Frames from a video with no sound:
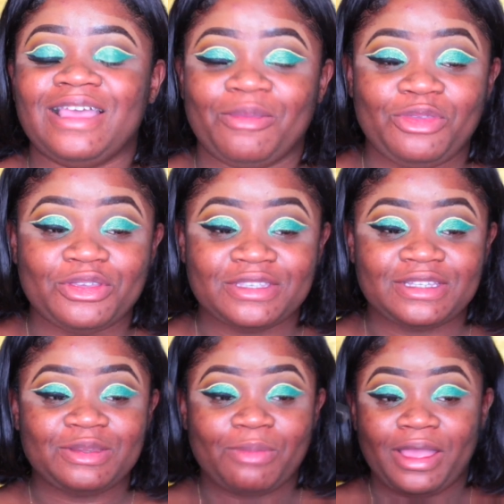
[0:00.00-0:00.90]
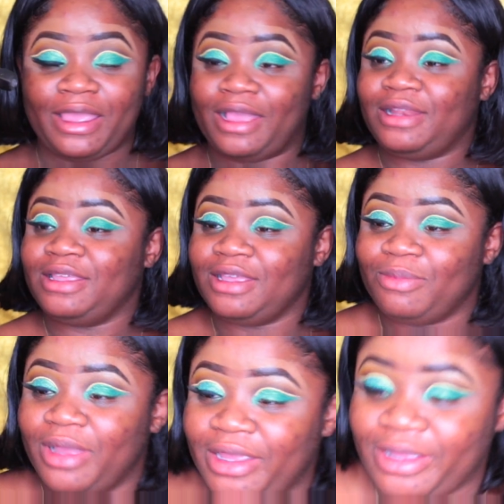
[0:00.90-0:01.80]
I'm using my
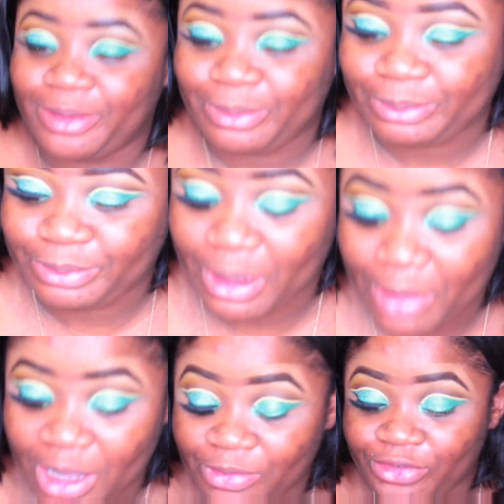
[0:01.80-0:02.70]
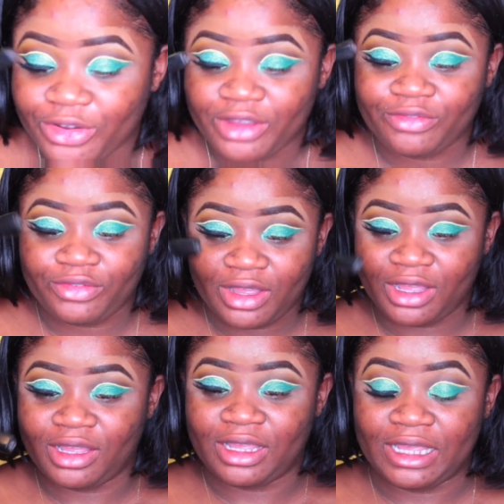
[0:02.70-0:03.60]
Makeup
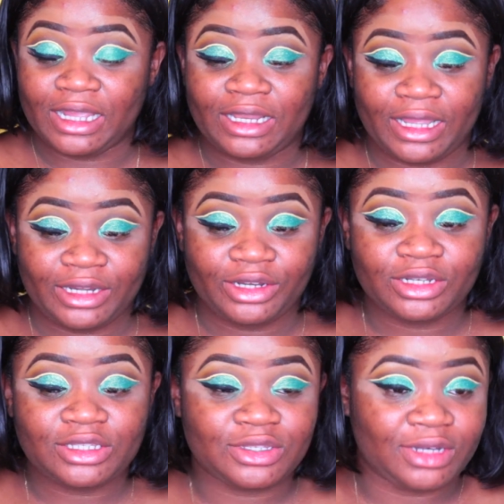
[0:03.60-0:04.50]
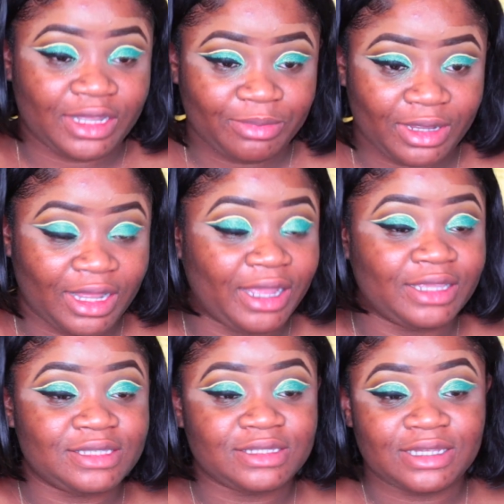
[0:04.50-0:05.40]
Forever ink liner to line my
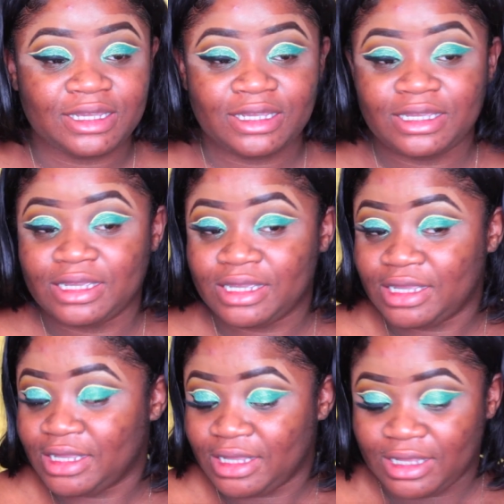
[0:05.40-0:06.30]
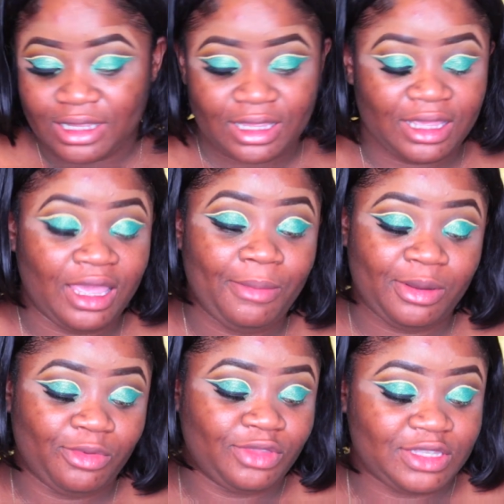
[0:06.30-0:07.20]
eyes today. I'm
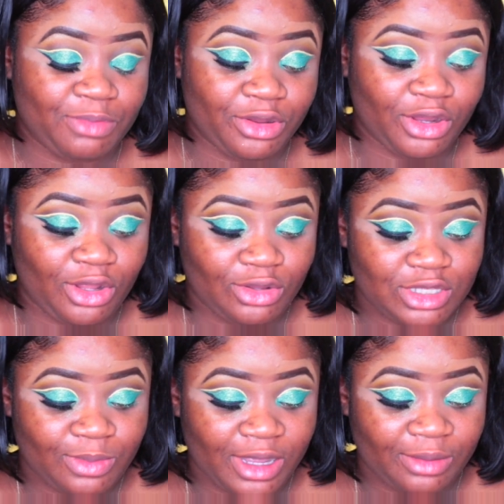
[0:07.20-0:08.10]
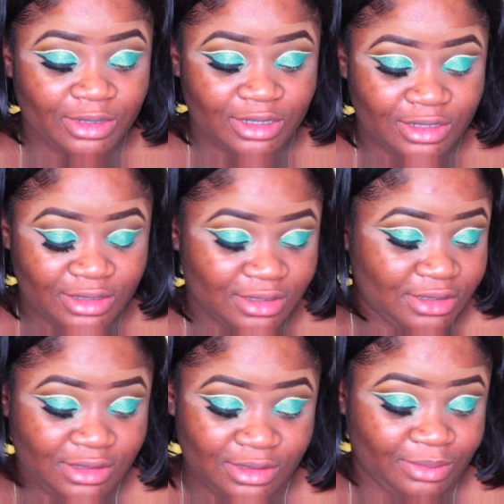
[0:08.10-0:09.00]
gonna move the spirit close by because,
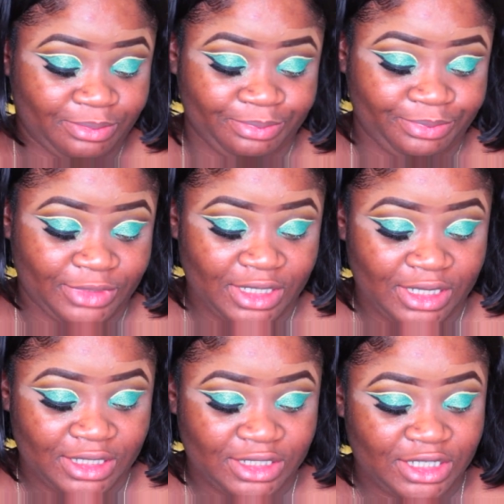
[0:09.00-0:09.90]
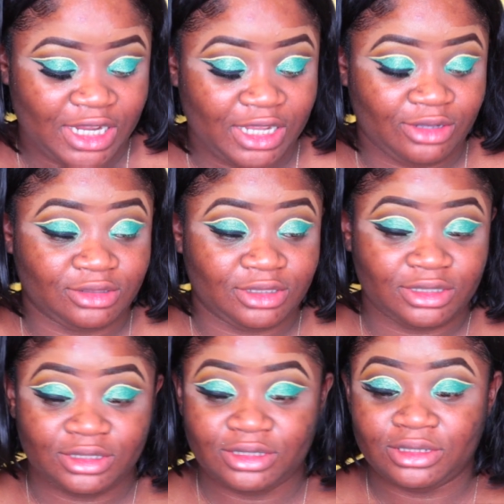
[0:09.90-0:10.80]
child,
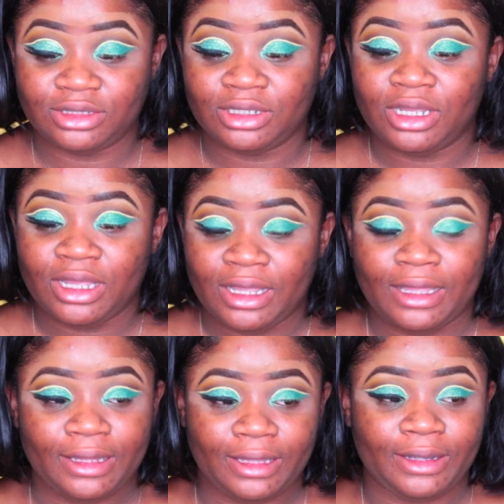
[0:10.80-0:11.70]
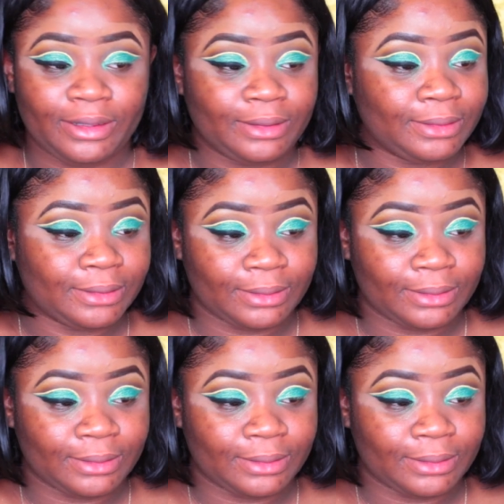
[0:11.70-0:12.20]
here.